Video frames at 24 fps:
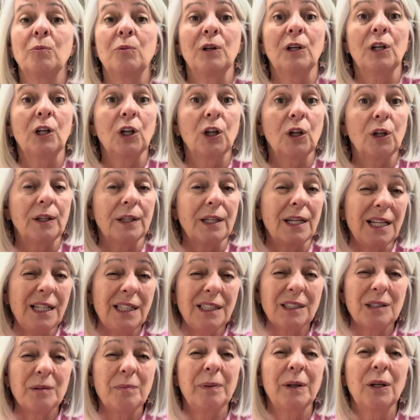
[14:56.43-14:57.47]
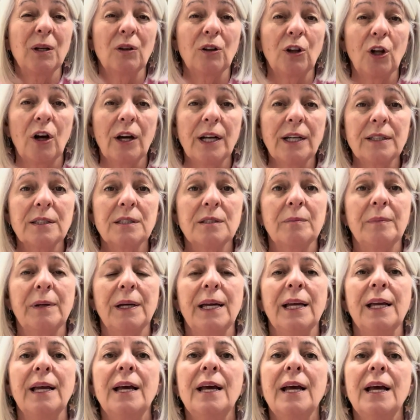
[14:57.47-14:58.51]
would need to be or like to
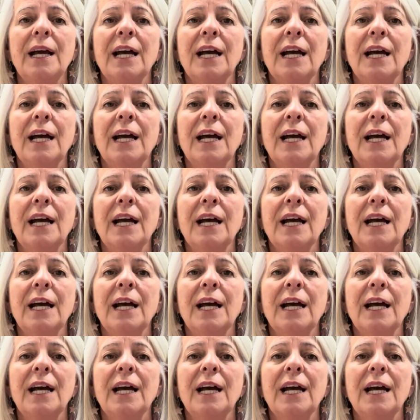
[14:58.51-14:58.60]
be.